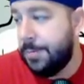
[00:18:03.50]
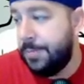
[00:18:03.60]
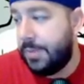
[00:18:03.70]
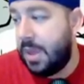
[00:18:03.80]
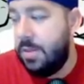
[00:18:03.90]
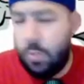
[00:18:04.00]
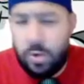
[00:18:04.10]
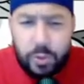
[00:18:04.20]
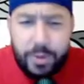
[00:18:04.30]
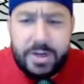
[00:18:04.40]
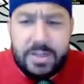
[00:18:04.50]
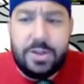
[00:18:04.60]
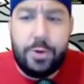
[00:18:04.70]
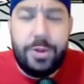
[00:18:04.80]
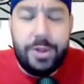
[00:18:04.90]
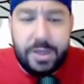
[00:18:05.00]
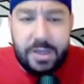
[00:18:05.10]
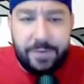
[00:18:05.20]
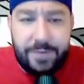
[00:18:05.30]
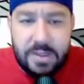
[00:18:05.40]
And what's weird is they're really
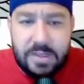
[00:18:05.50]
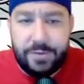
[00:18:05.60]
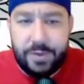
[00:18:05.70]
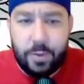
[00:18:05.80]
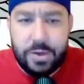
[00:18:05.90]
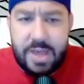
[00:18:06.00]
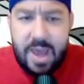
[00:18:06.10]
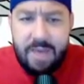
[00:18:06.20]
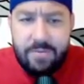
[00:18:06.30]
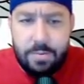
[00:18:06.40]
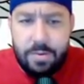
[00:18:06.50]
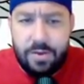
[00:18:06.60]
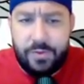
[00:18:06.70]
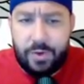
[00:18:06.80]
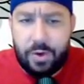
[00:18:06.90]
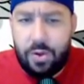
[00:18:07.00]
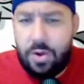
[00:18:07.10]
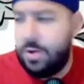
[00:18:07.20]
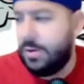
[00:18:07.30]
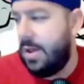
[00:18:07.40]
good defensively, which they haven't been for a
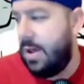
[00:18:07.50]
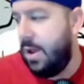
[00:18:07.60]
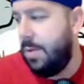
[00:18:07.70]
long time.